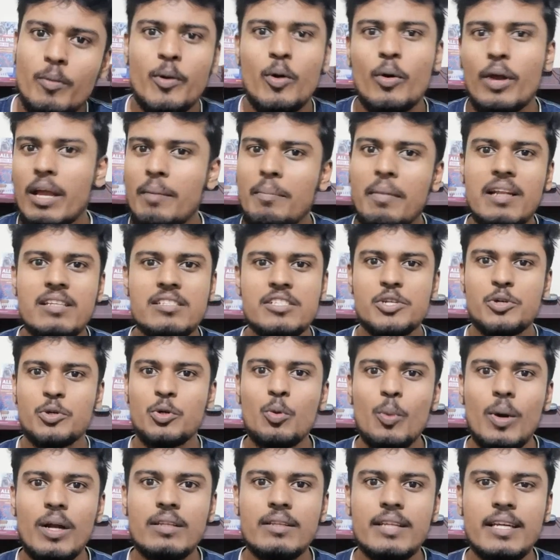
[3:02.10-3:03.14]
me, okay Benson, you do
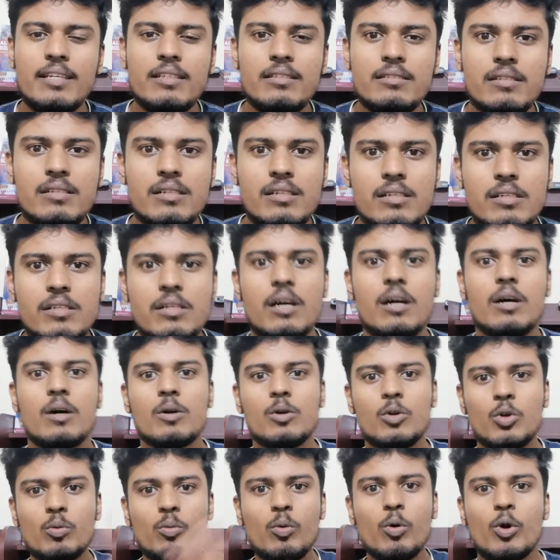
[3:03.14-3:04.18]
one thing,
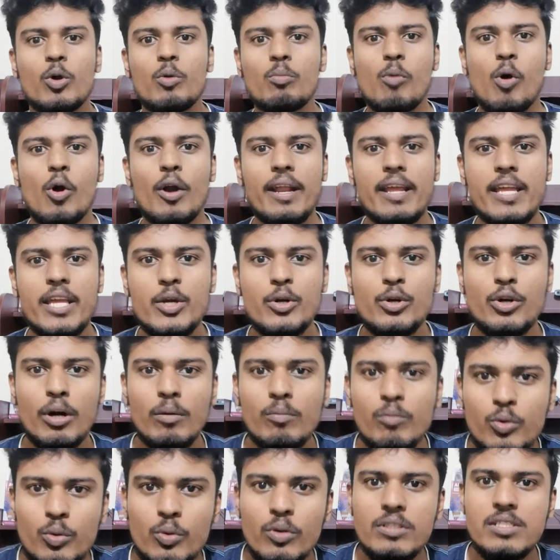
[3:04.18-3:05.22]
tomorrow morning you come
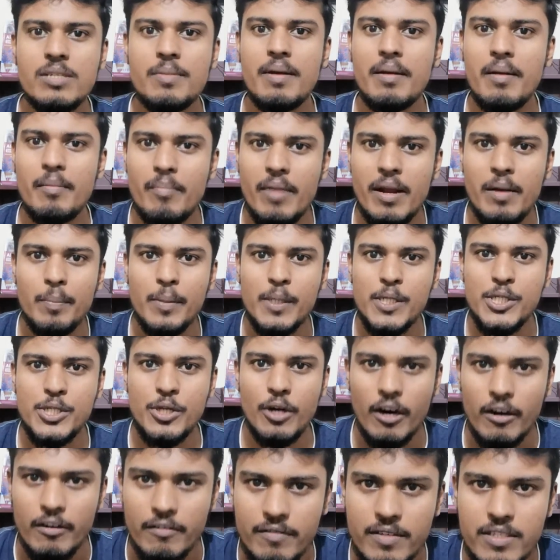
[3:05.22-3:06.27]
to the MEDPG
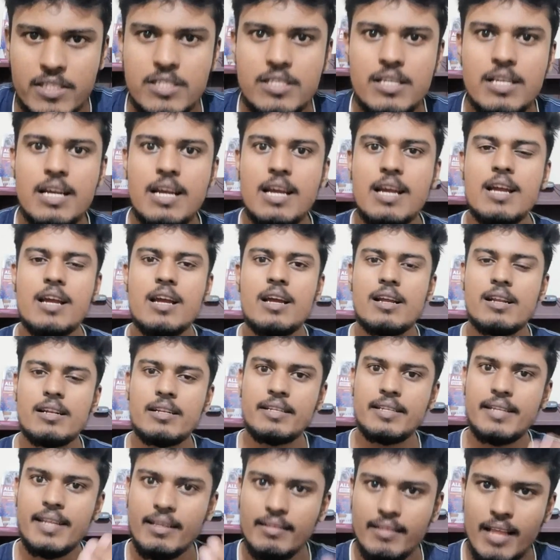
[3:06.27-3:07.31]
office,
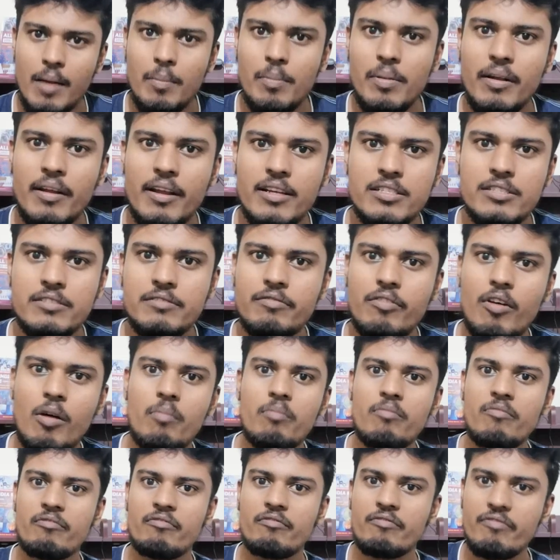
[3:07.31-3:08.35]
take the application
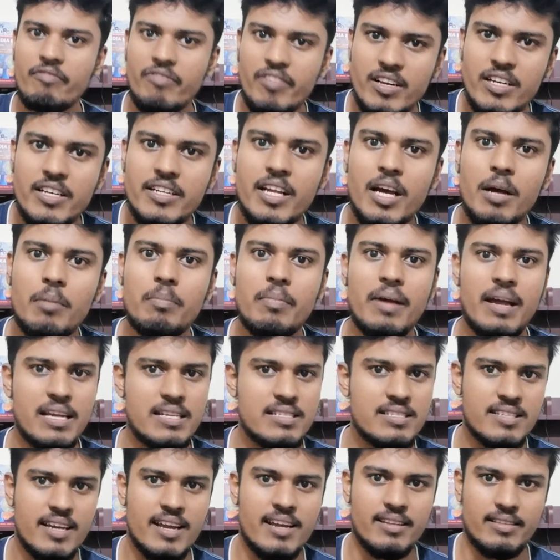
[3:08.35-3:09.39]
form, fill it up and
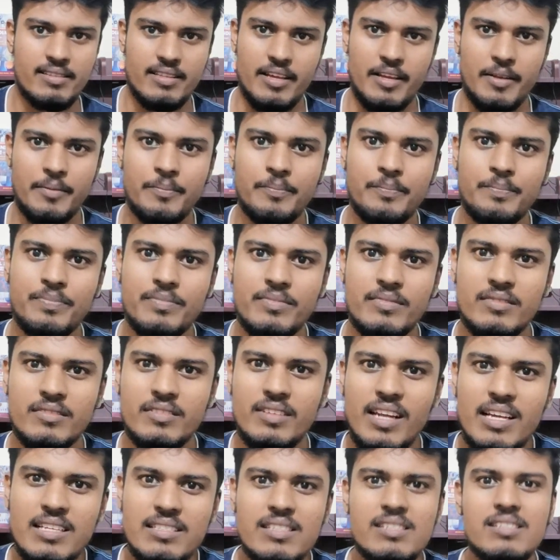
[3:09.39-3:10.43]
sign there. Then
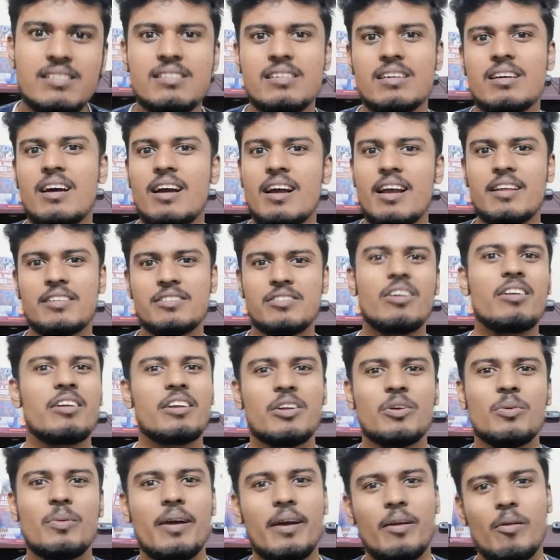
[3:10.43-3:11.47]
I said, sir, it's not
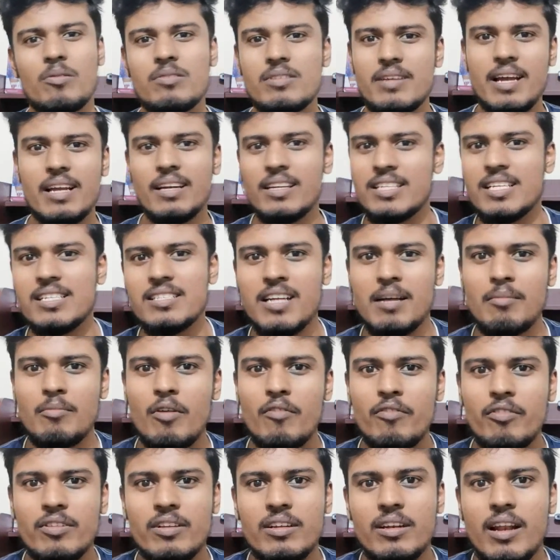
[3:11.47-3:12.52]
required, no, so I'll just come
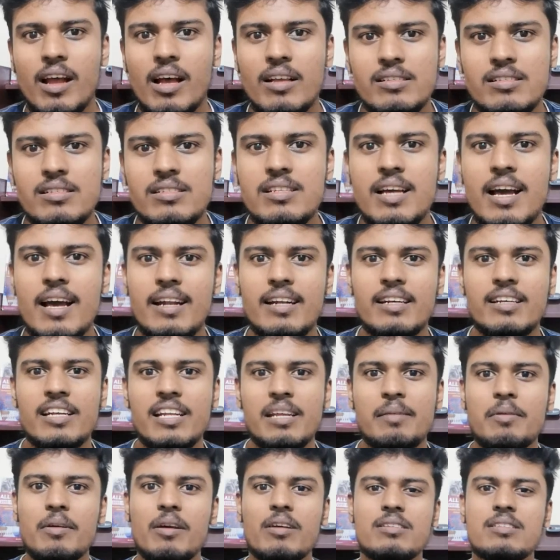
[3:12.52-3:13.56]
off to the classes directly
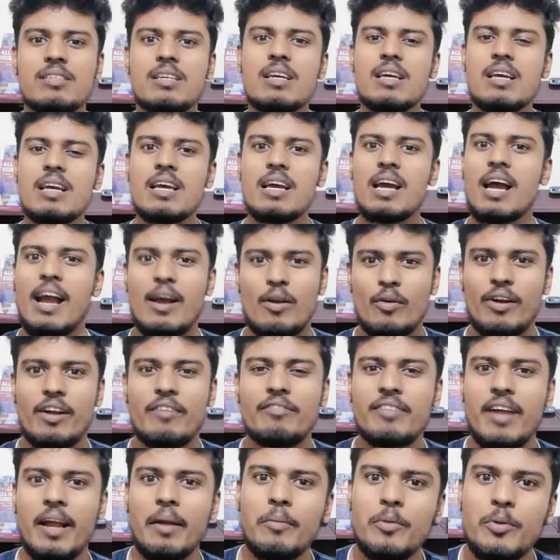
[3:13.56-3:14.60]
because I don't
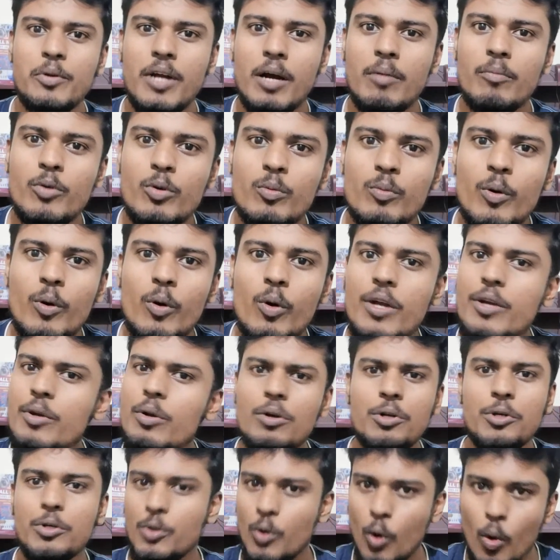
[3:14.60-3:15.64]
have time to come tomorrow. He
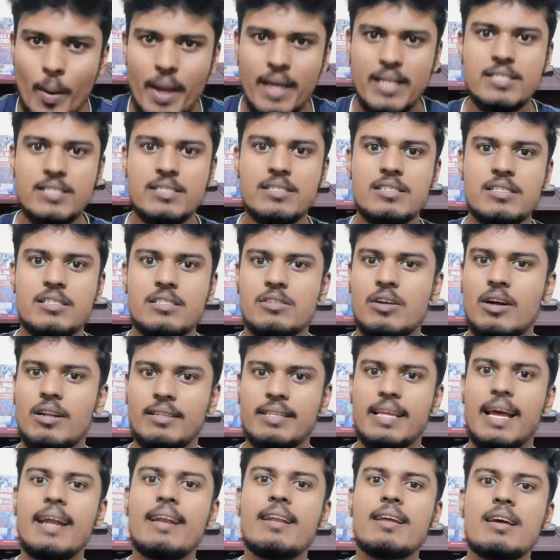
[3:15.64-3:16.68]
don't, no Benson, it's not
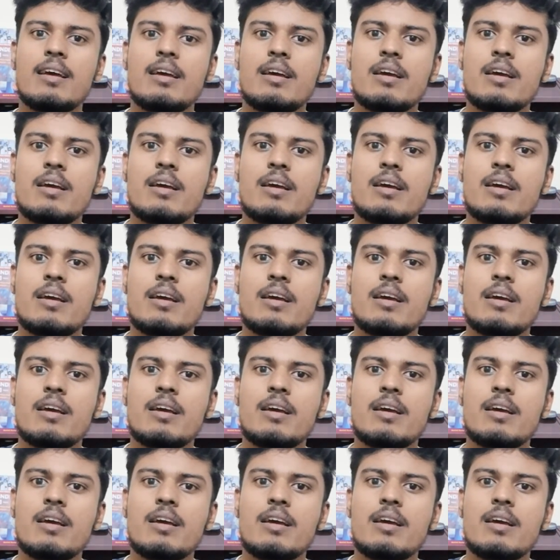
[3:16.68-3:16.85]
that.